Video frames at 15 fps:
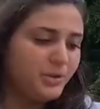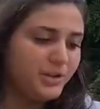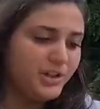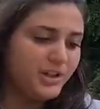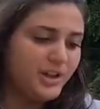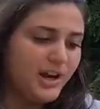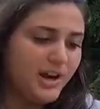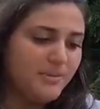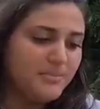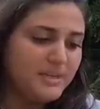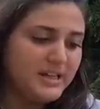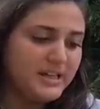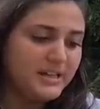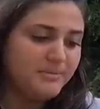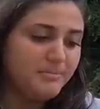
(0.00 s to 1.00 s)
boy got
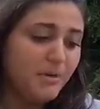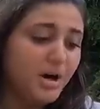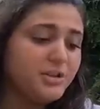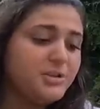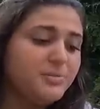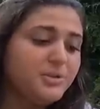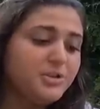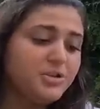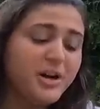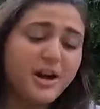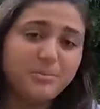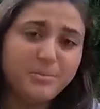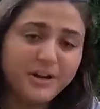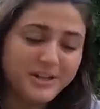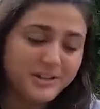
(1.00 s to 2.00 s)
me multiple
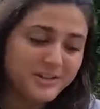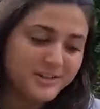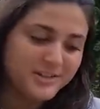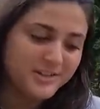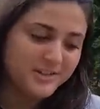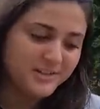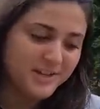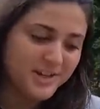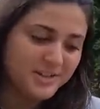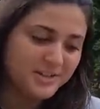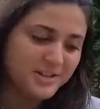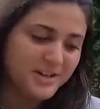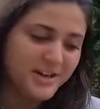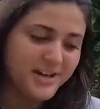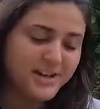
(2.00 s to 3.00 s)
trout bites
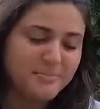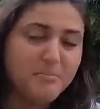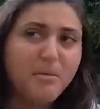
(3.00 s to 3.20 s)
yesterday.